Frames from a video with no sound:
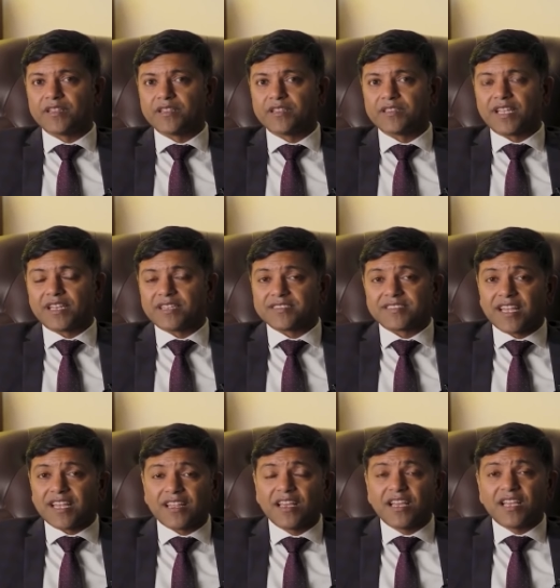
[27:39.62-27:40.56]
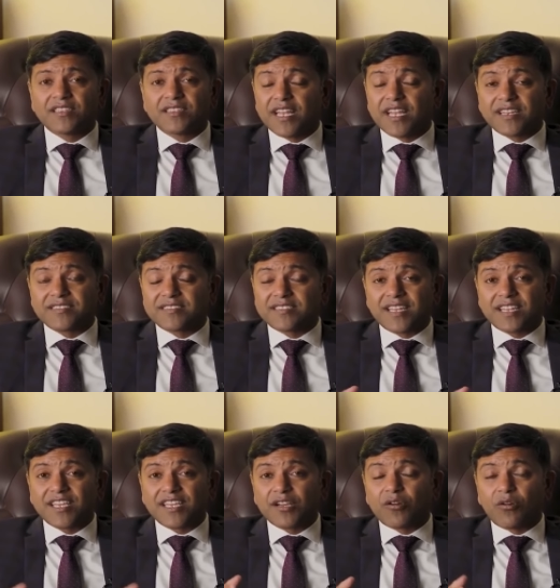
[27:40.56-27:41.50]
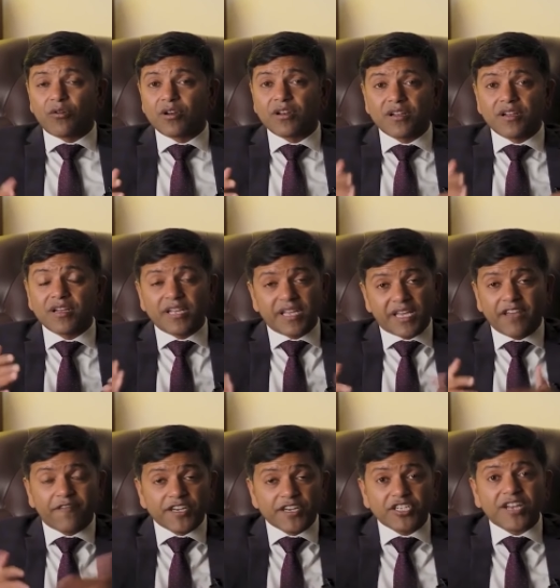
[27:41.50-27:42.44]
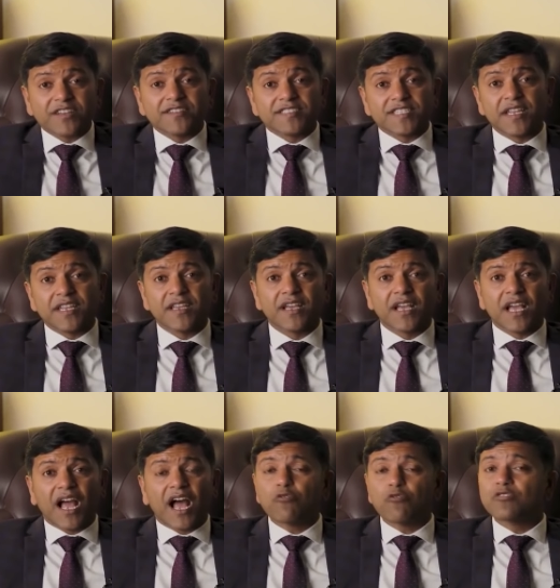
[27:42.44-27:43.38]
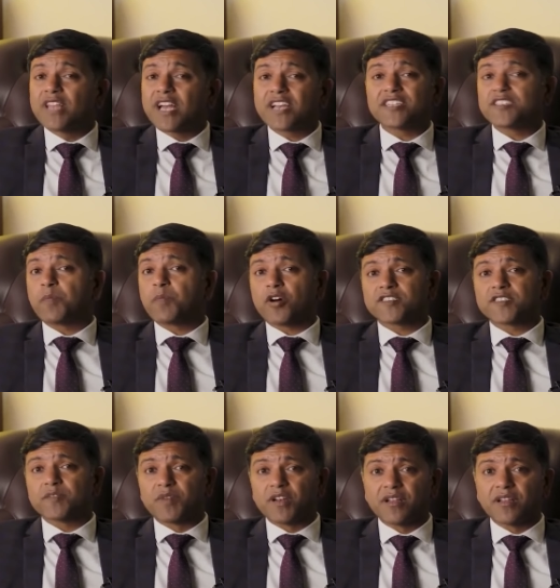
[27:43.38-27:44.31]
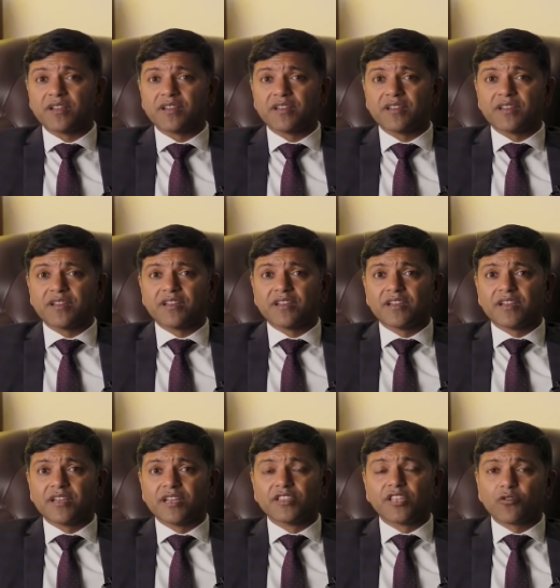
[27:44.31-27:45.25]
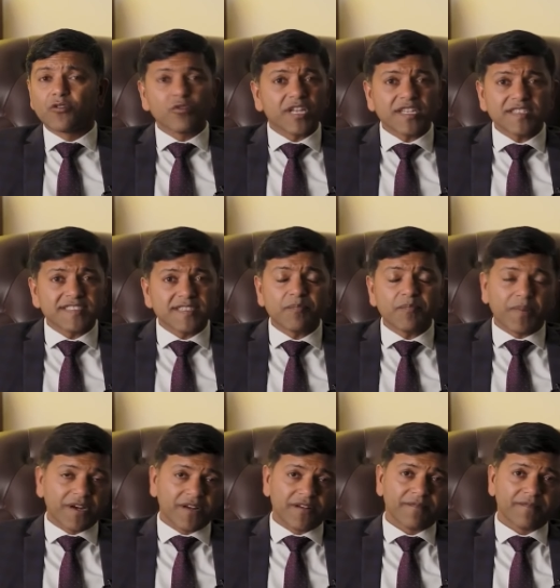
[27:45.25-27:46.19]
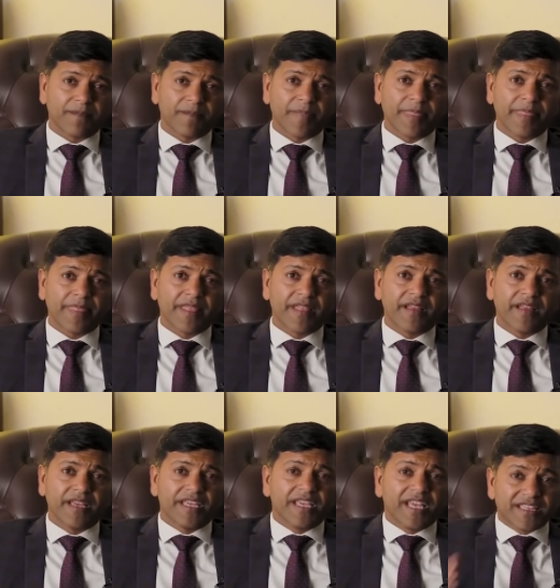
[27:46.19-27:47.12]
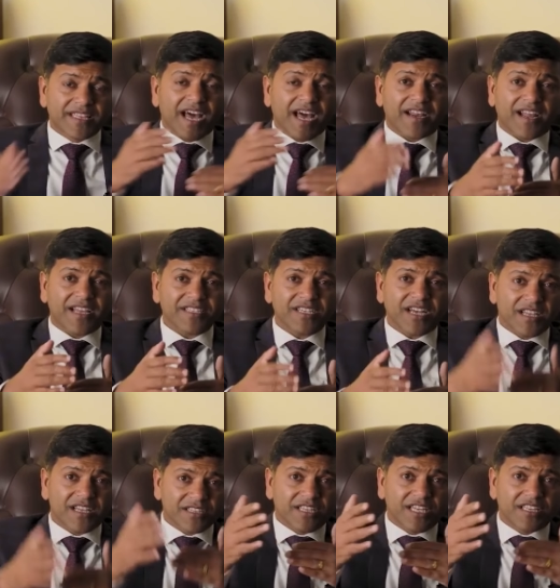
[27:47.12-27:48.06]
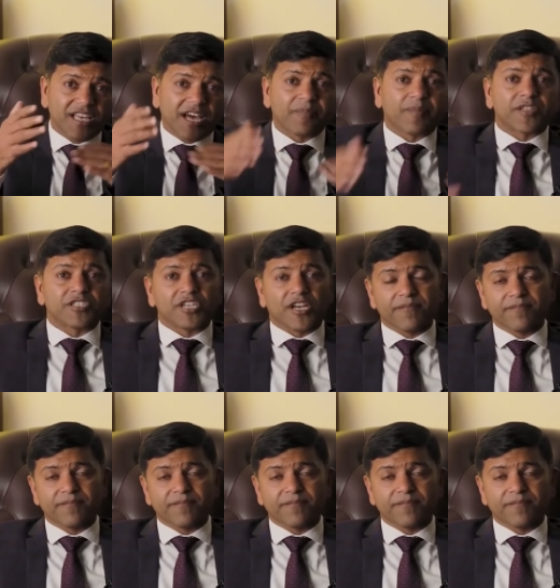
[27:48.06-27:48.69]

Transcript: that is not that is nothing called efficiency how that is possible the route is simple yadha raja tadha praja